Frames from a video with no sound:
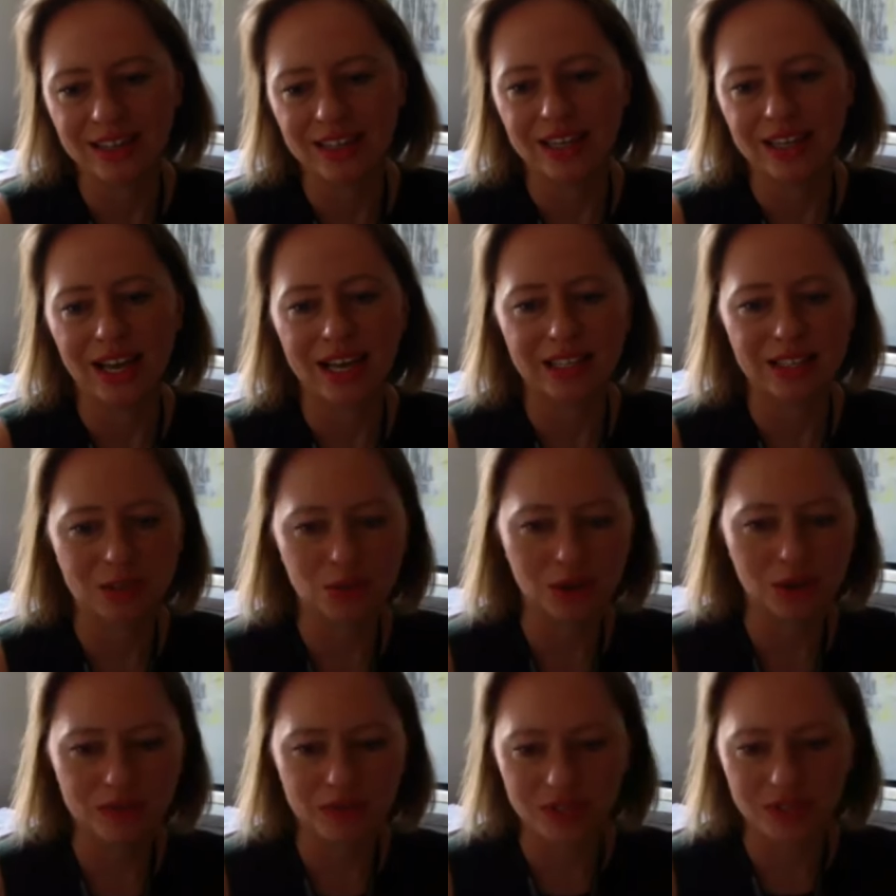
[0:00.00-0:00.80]
and
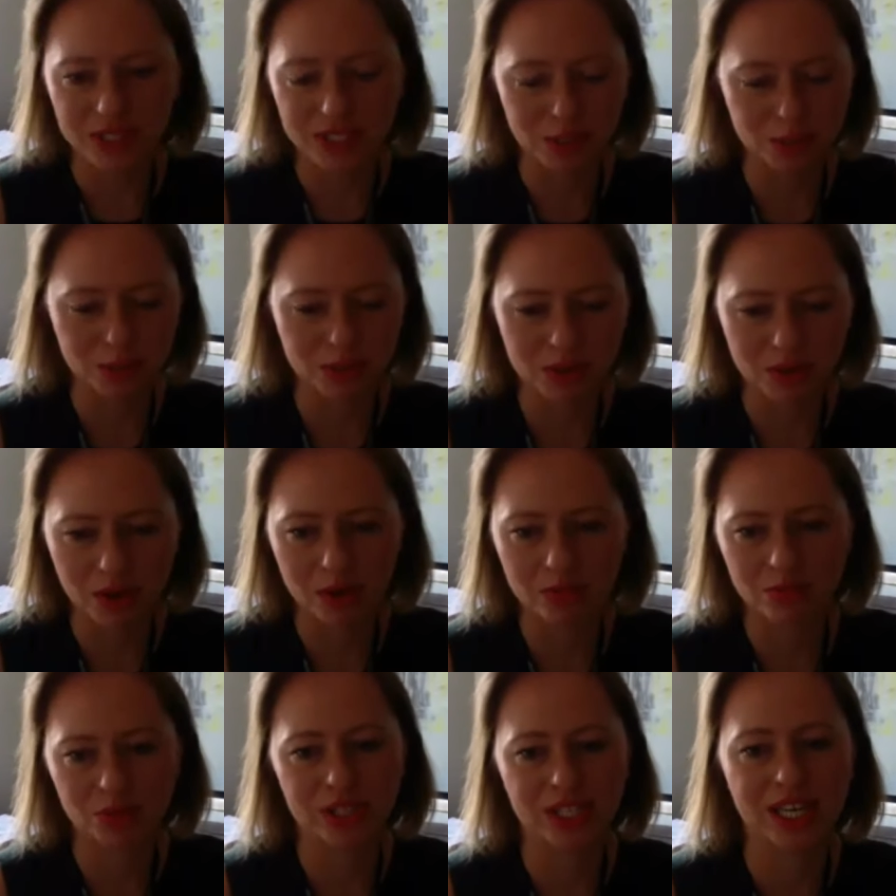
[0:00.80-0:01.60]
whoever is
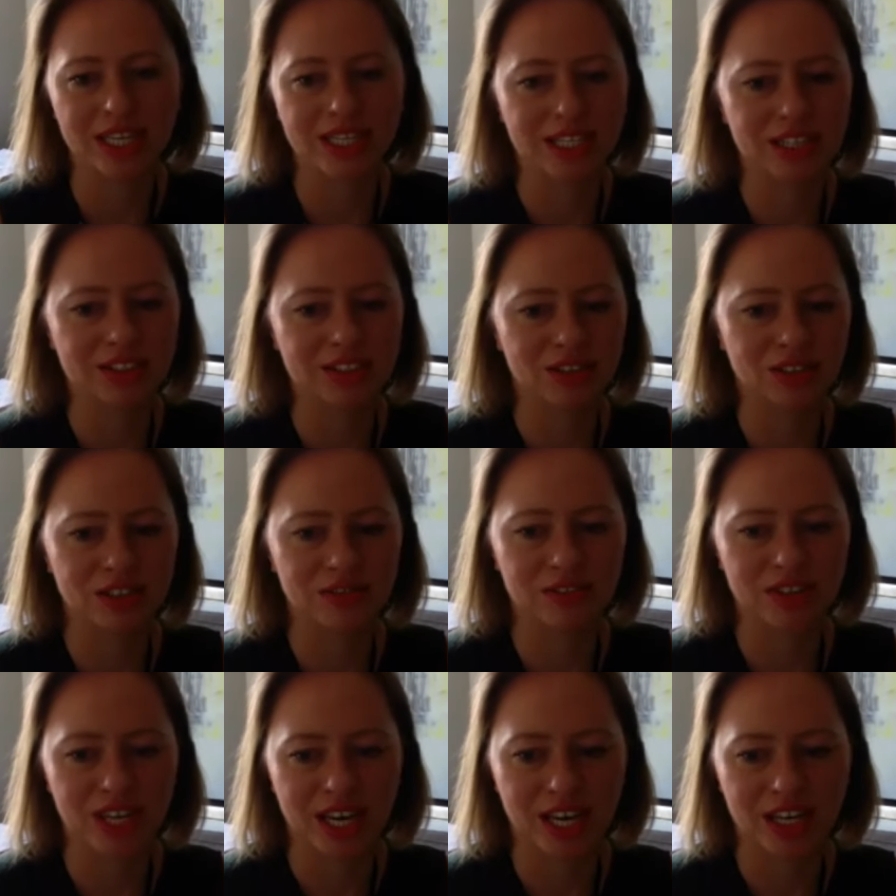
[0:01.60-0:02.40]
subscribed will get a
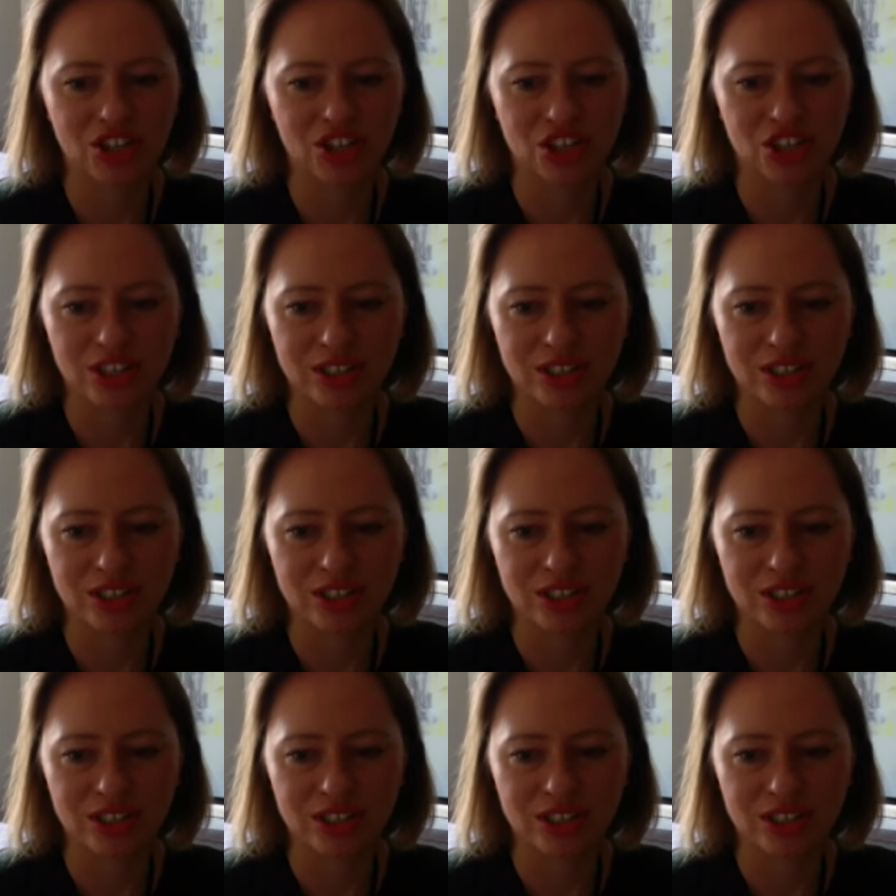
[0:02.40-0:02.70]
notification.